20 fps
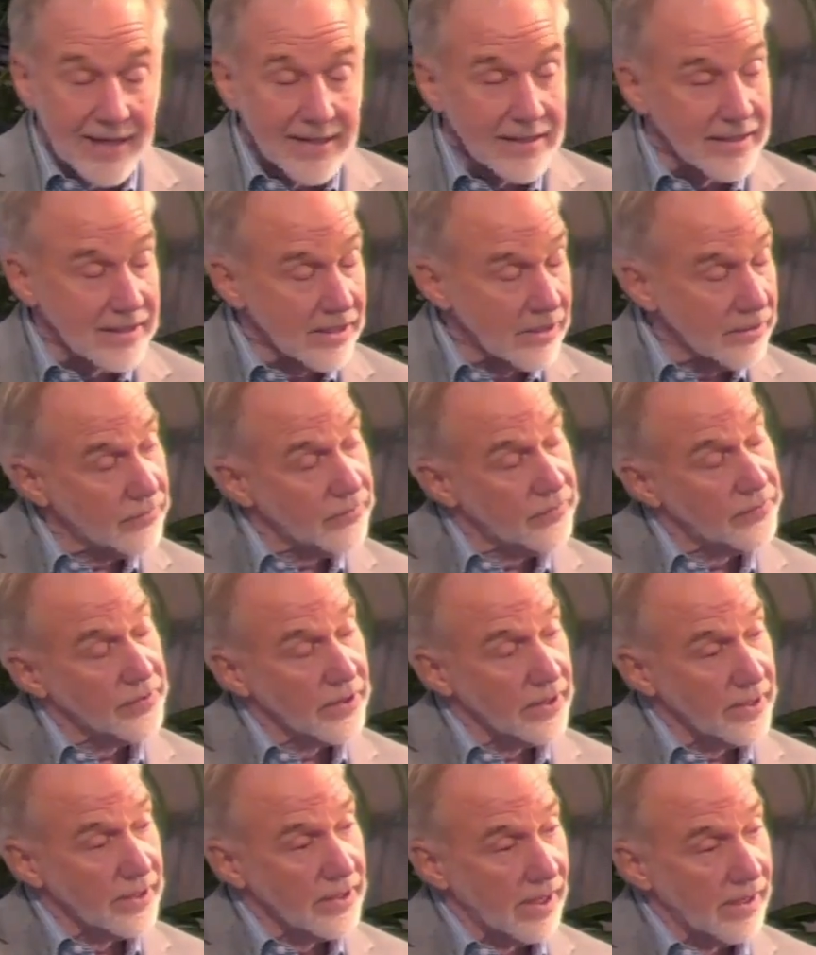
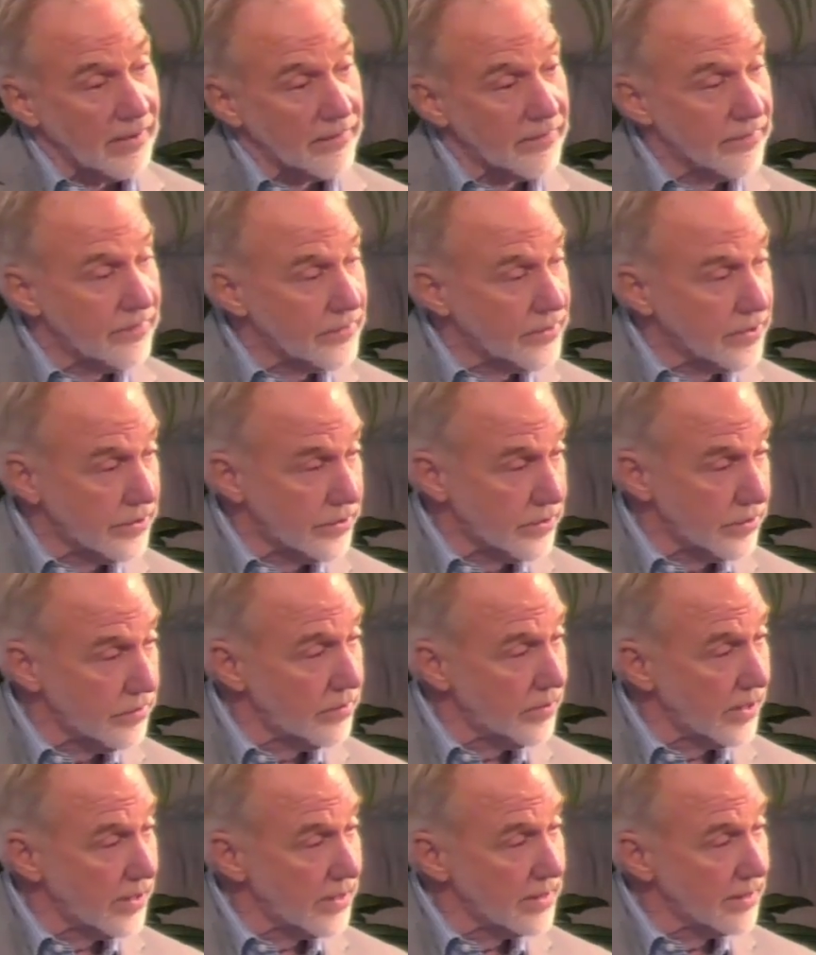skillful enough to
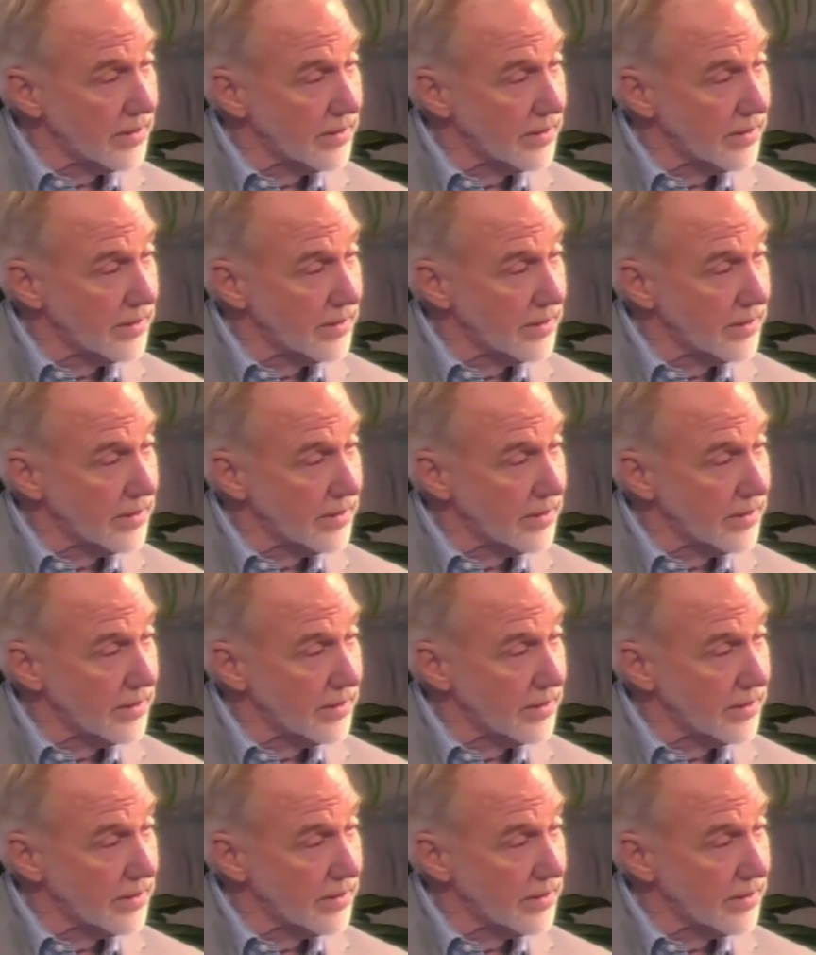do it,